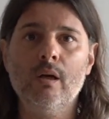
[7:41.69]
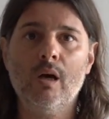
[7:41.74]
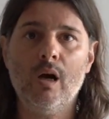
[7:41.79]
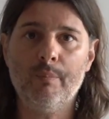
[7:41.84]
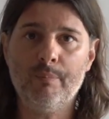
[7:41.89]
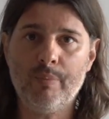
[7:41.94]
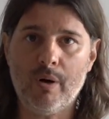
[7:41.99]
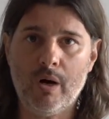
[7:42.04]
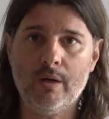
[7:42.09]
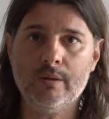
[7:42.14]

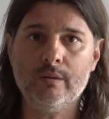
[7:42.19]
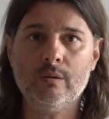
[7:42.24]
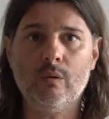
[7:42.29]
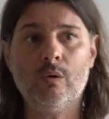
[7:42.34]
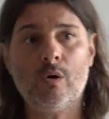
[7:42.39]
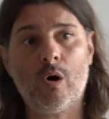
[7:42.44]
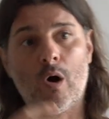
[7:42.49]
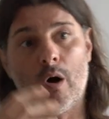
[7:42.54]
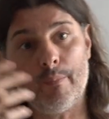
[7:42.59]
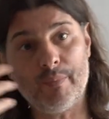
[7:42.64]
upon
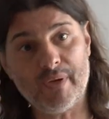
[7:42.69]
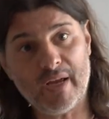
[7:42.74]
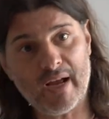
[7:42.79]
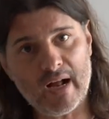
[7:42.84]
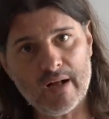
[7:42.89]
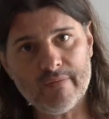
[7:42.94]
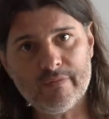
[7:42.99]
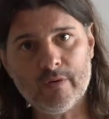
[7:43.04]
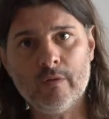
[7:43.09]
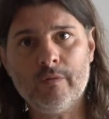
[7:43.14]
or on
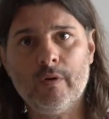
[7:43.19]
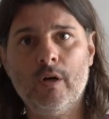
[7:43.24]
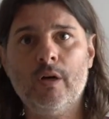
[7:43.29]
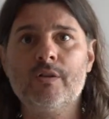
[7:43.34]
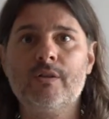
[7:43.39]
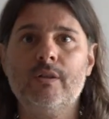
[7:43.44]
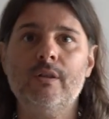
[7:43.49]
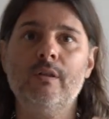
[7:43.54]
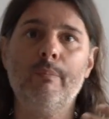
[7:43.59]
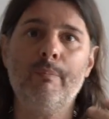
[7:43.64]
behalf of
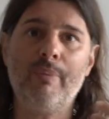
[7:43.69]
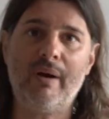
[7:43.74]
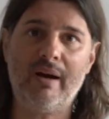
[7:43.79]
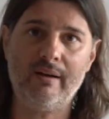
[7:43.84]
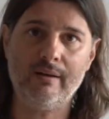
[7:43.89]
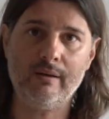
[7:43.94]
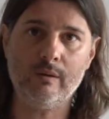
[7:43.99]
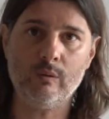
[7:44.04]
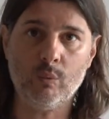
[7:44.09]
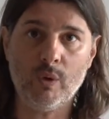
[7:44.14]
us in a
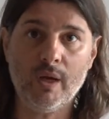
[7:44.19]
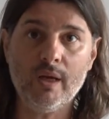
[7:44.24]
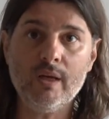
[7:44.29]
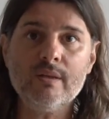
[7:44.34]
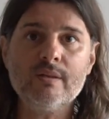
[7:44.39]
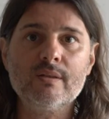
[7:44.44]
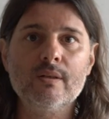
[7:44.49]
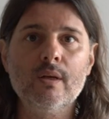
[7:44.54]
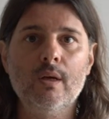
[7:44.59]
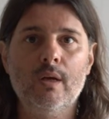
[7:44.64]
parallel
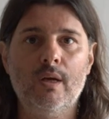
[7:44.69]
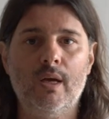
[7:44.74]
ways,